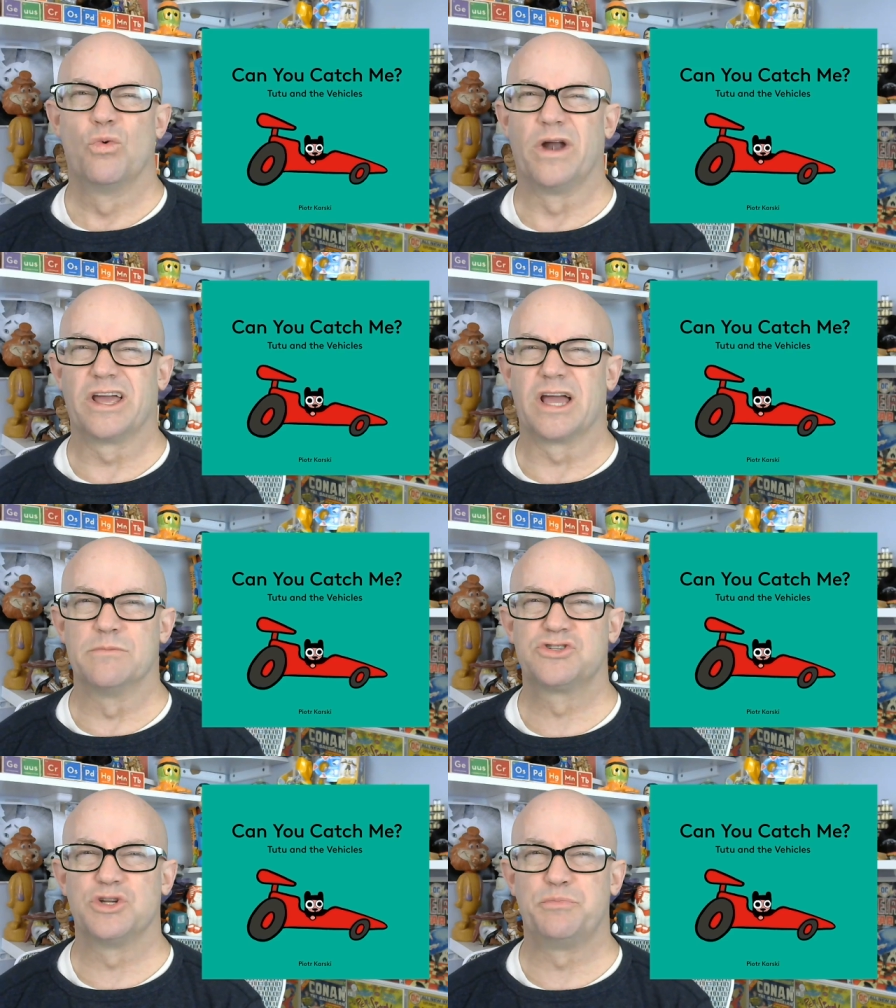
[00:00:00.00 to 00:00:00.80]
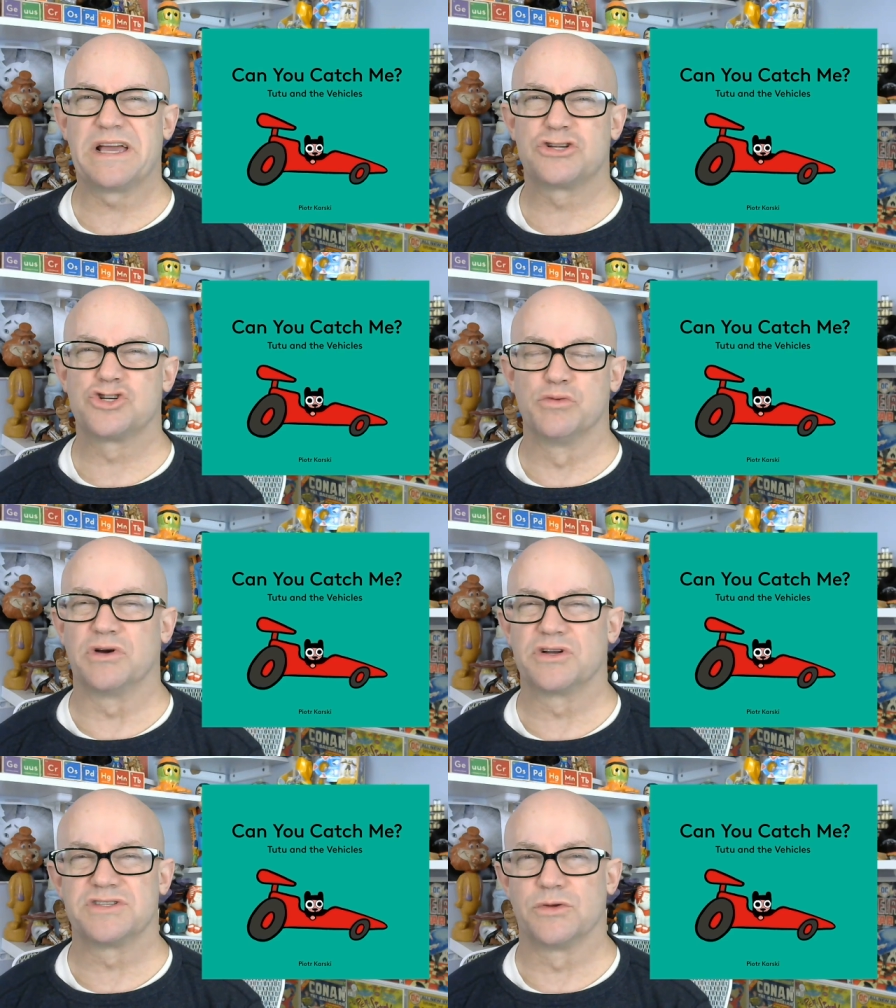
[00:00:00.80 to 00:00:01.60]
when it comes to picture
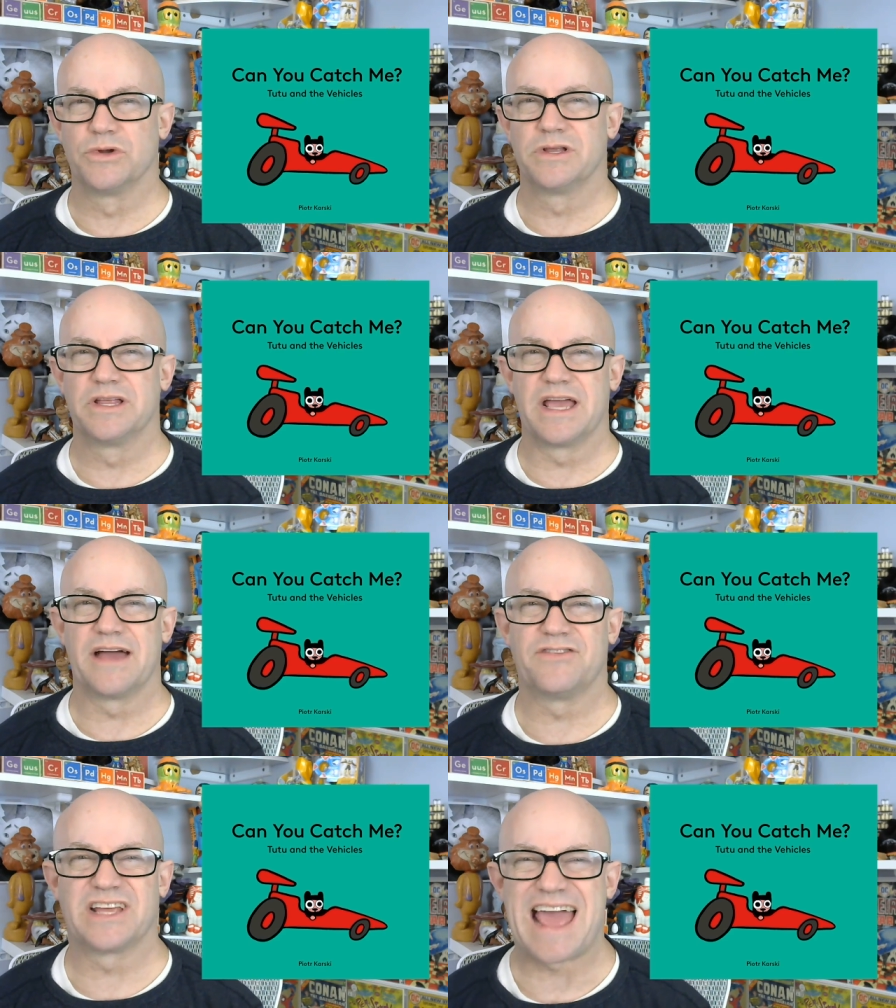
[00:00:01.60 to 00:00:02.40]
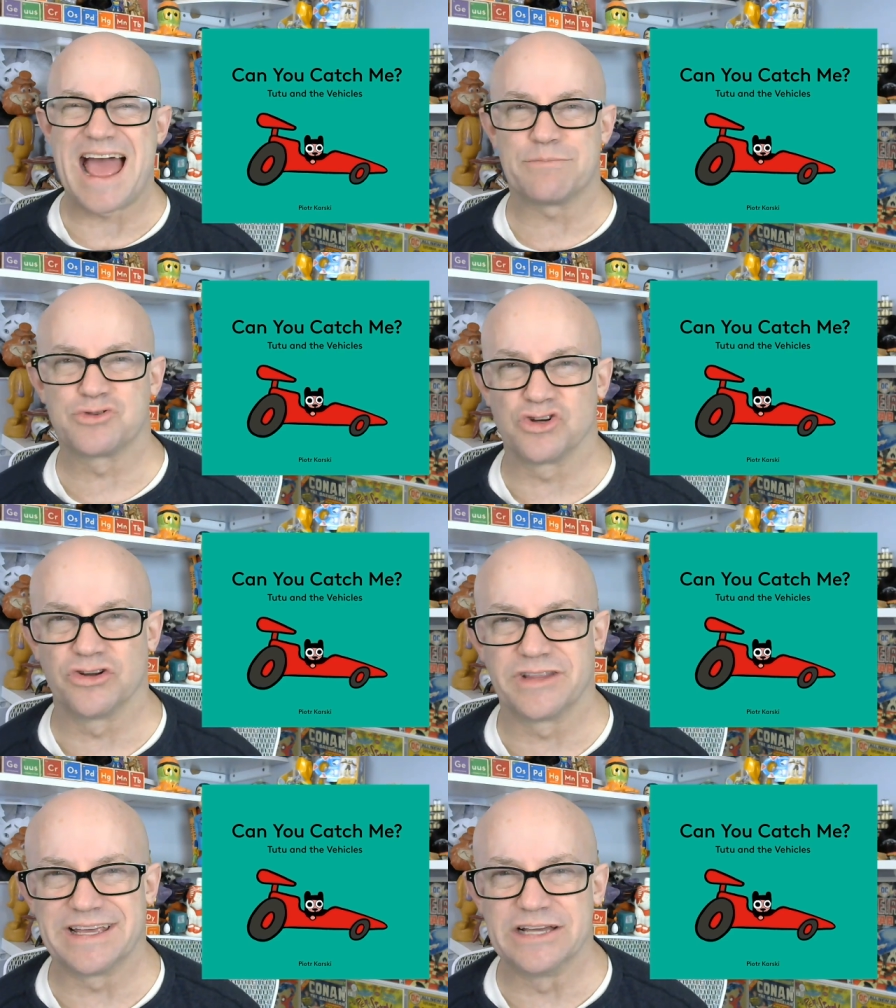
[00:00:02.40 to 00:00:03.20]
books, they really have to
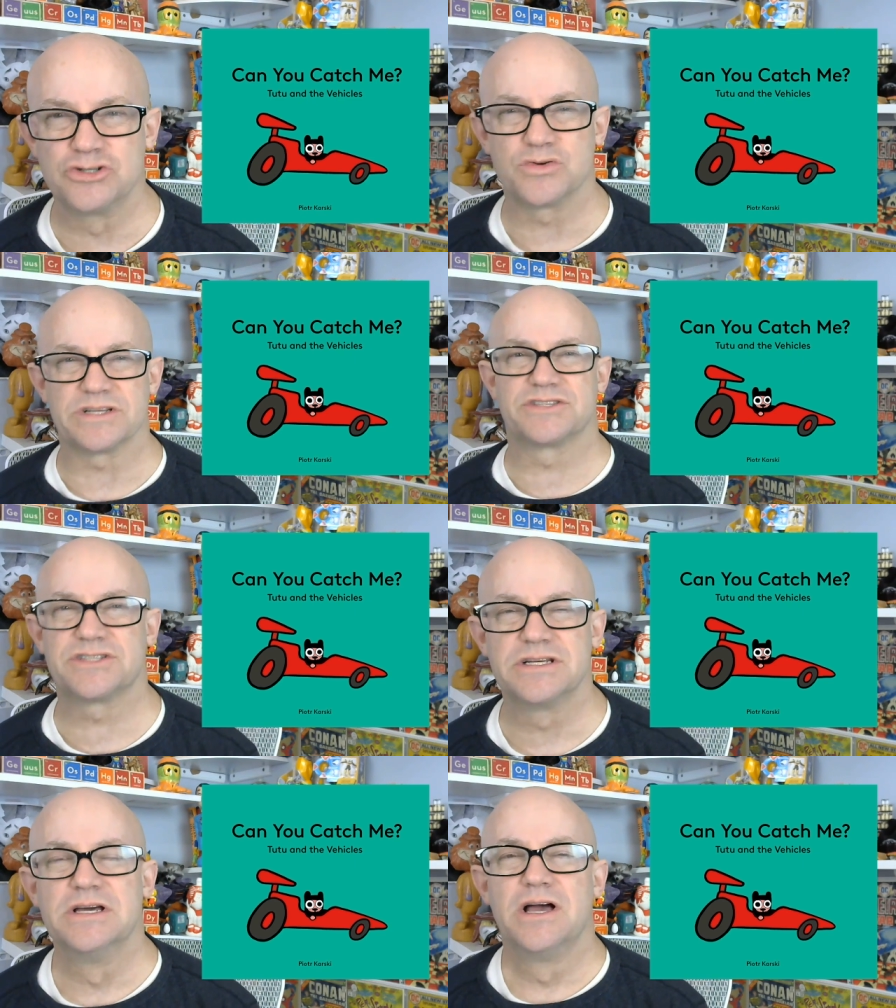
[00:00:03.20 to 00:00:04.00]
capture the interest